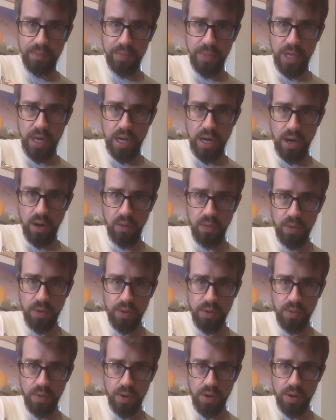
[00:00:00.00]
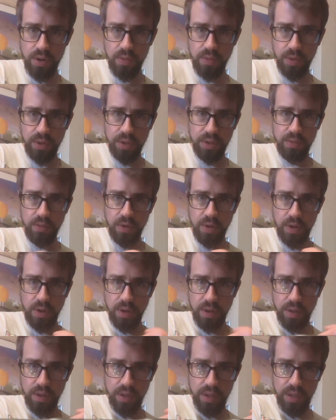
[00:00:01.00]
We're
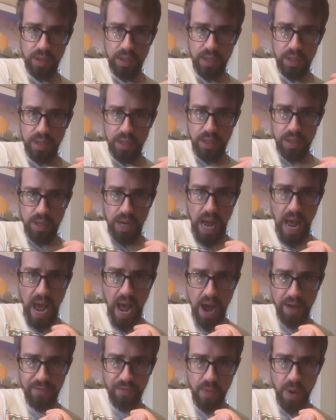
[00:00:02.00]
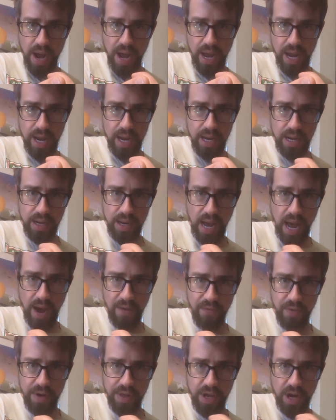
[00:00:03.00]
halfway
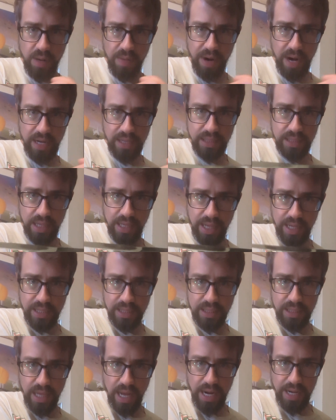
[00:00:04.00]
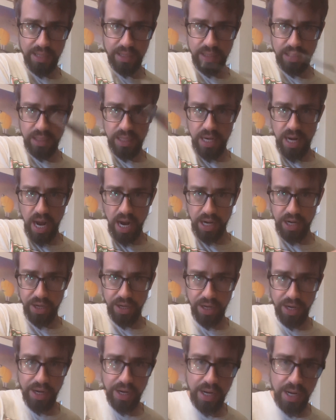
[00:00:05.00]
there, but I say that is not
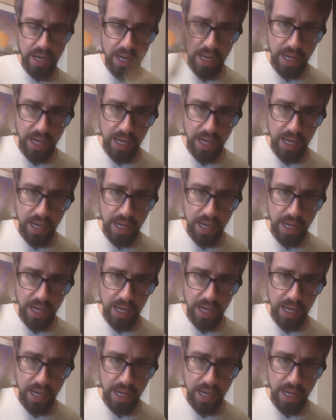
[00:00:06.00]
good.